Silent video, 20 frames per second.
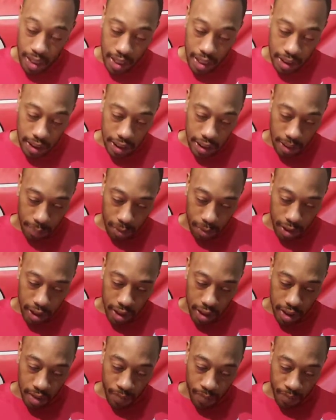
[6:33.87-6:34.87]
It says, a
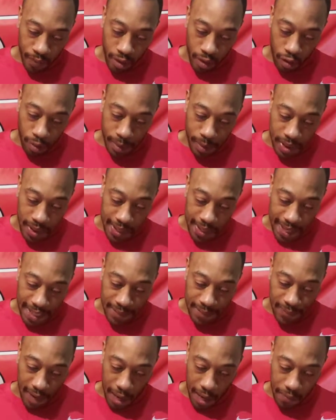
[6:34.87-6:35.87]
person will be
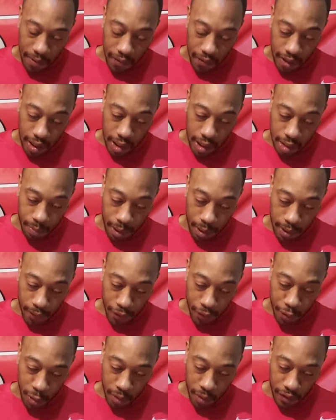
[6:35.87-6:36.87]
satisfied with good by the
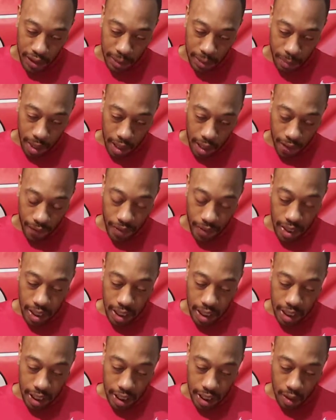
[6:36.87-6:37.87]
fruit of his mouth,
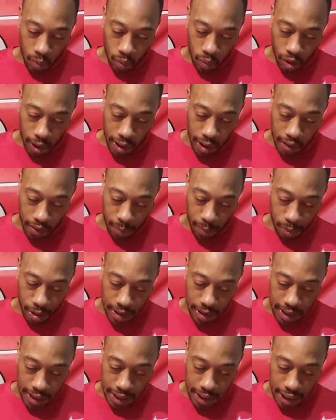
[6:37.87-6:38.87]
and the works of a
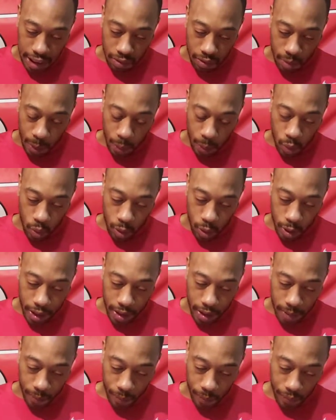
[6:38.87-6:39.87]
person's hands will reward
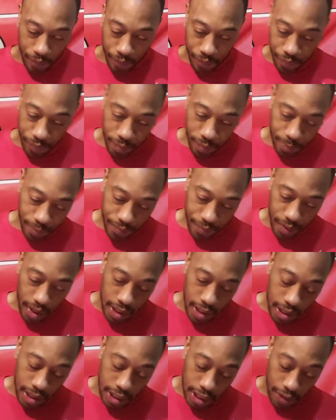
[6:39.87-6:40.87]
him.
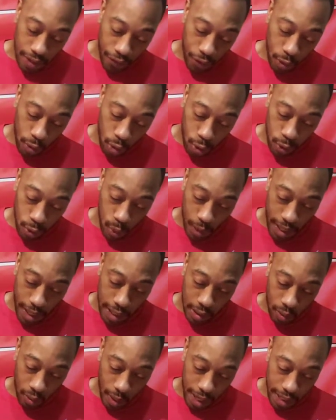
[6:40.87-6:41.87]
It says, a fool's way is
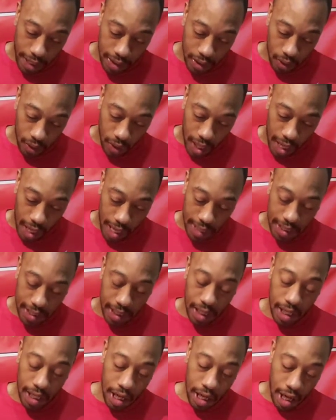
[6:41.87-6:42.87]
right in his own eyes,
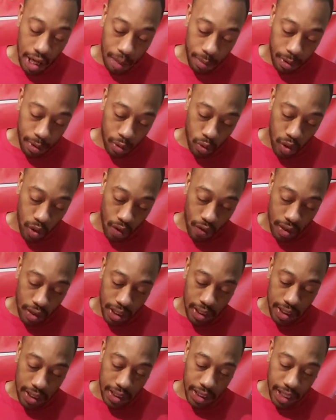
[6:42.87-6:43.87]
but whoever
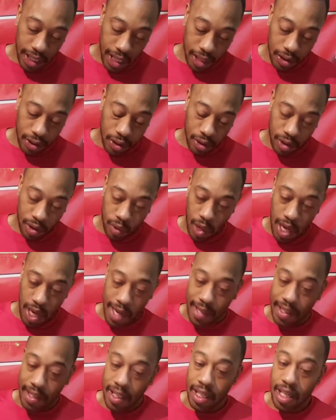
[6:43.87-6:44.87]
listens to counsel is
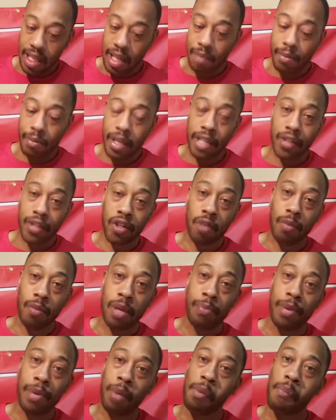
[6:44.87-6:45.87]
wise. Man, so many
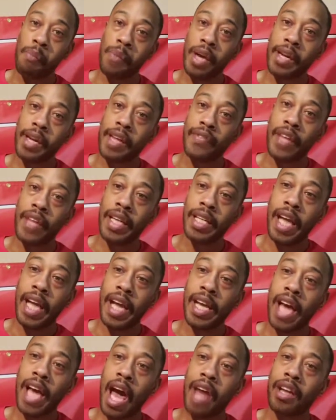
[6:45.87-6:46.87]
people, man, they think they
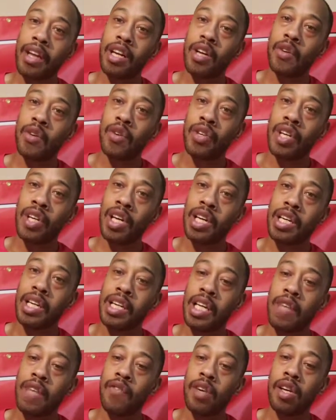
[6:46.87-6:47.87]
got it going on. And
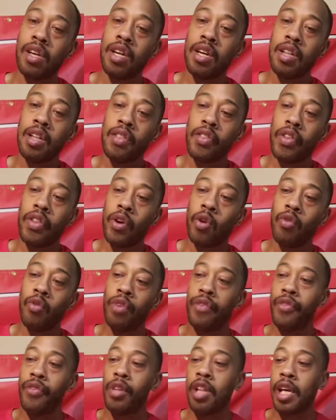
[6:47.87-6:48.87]
even though
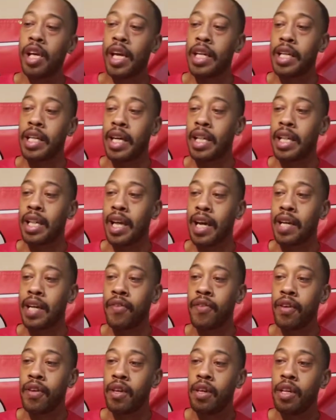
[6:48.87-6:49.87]
if you look at their
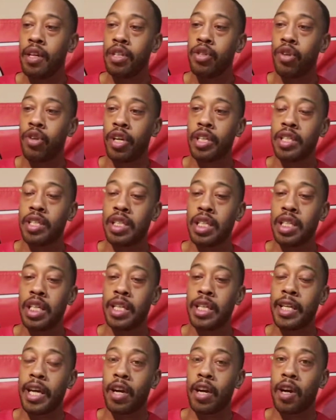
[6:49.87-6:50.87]
life, you can see
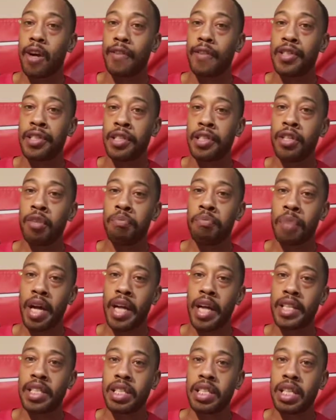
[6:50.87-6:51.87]
that obviously your
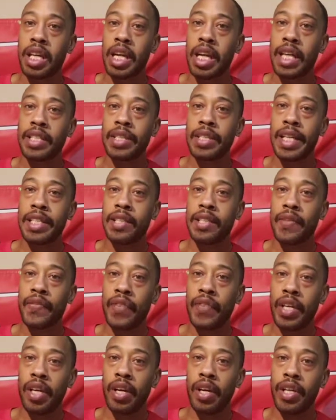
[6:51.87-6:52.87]
mindset has led to
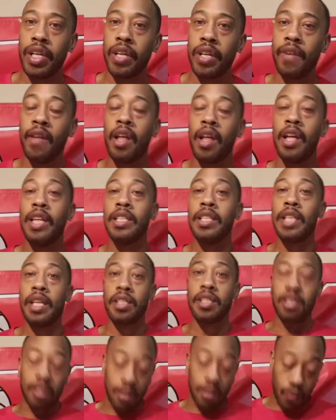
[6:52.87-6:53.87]
failure, they
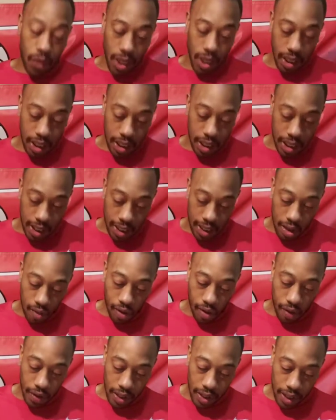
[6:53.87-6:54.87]
still think that they know
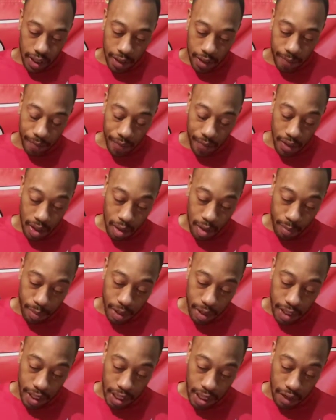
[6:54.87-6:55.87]
everything,
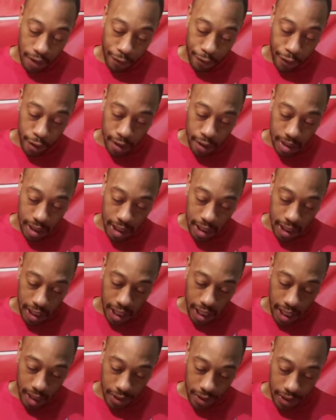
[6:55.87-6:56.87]
but they refuse to listen to
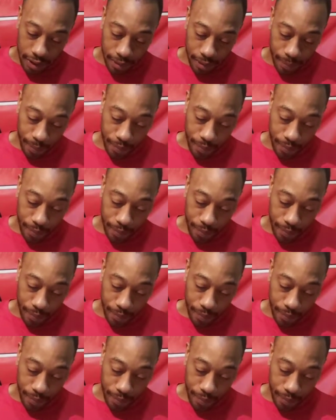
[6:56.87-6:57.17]
counsel.